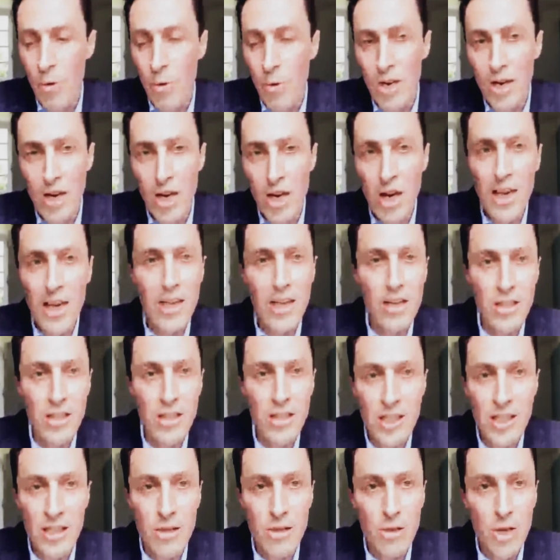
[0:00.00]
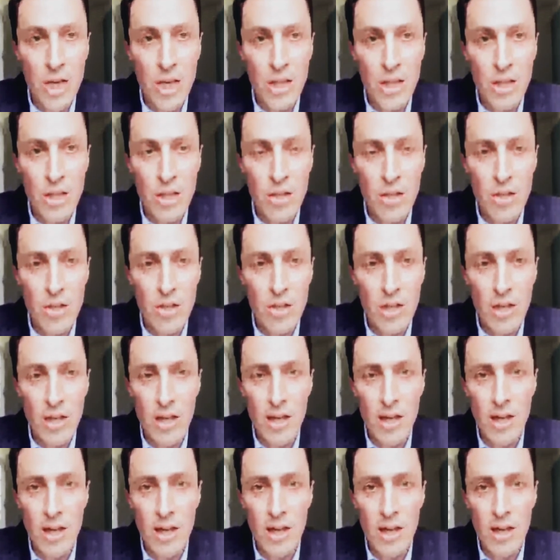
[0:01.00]
we're not in a situation,
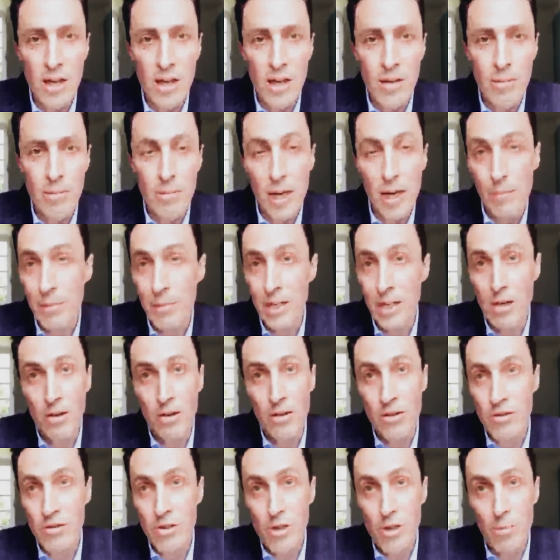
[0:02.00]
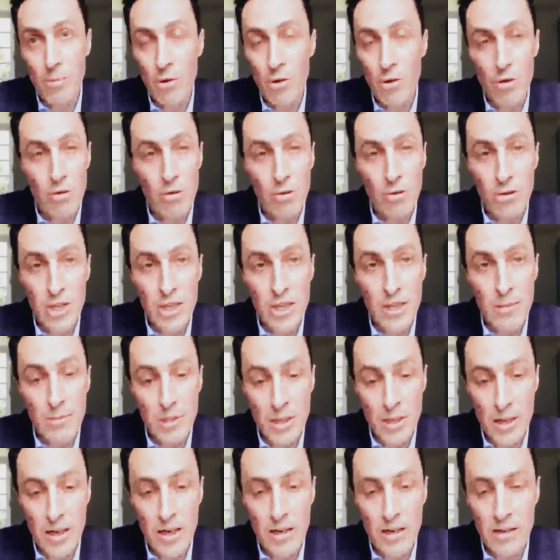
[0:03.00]
maybe some other
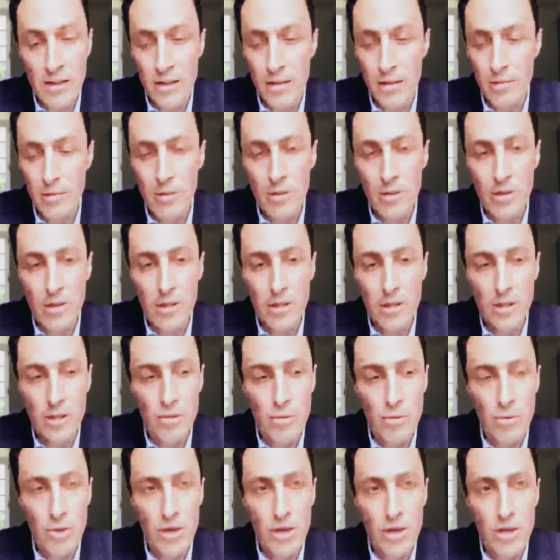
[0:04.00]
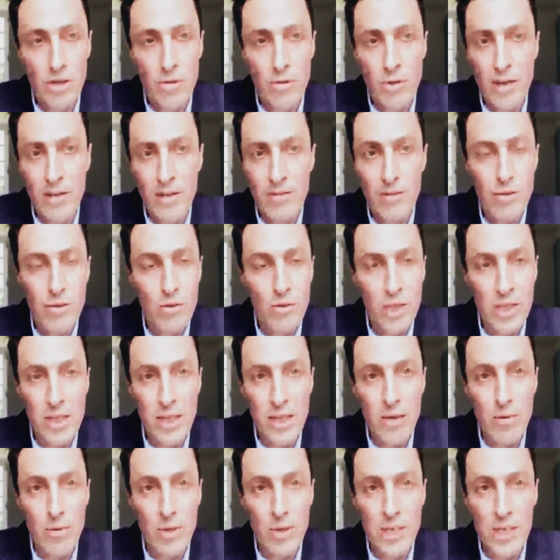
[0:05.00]
OEMs are, where you have to
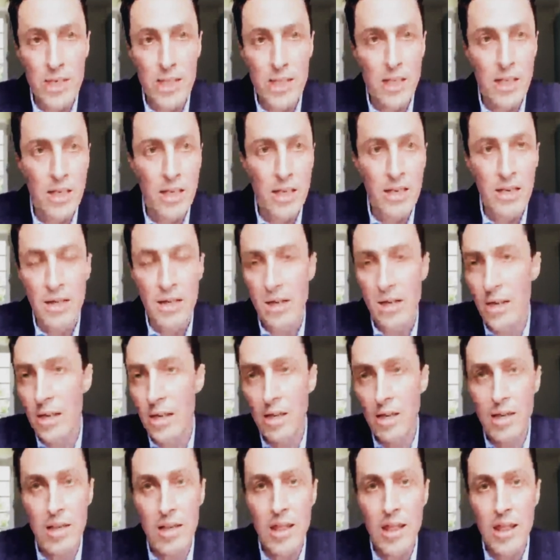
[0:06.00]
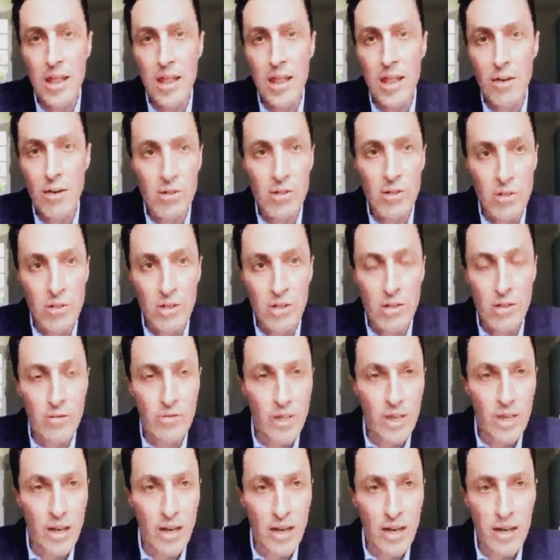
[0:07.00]
deal with thousands
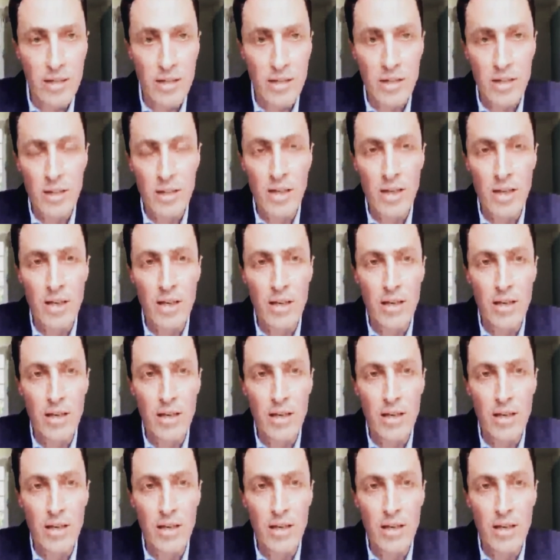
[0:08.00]
of cars